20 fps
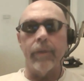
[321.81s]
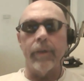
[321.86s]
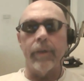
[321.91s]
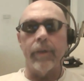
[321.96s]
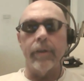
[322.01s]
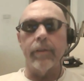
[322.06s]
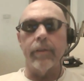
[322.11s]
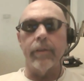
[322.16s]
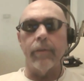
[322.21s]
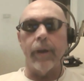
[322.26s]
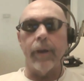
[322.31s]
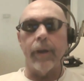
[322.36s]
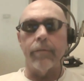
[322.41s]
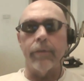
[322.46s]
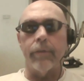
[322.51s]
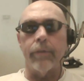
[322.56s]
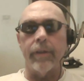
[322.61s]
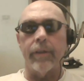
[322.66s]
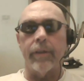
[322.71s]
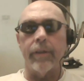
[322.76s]
uh, the right
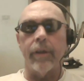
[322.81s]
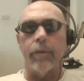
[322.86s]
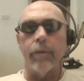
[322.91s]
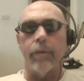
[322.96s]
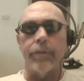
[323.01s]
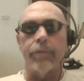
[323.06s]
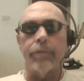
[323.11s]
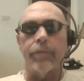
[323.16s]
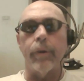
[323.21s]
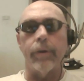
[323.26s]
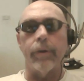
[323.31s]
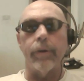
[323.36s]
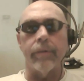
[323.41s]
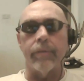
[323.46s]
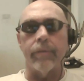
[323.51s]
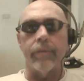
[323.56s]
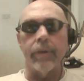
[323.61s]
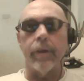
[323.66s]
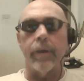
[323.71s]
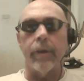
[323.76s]
way, they're always
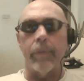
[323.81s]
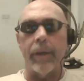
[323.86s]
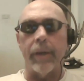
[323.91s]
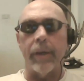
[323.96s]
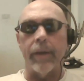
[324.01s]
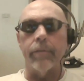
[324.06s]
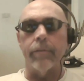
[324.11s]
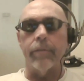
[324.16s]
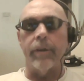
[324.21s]
welcome to come back.